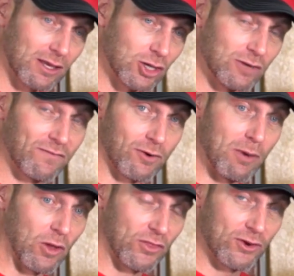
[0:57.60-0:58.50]
good for
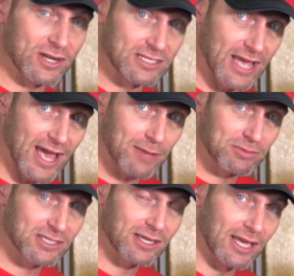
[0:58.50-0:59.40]
about 30
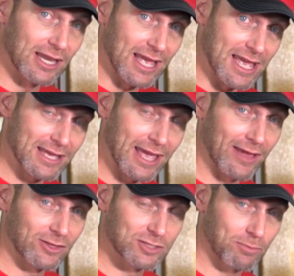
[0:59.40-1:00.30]
taps and 8
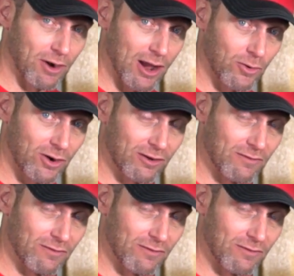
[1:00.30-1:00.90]
gallons per hour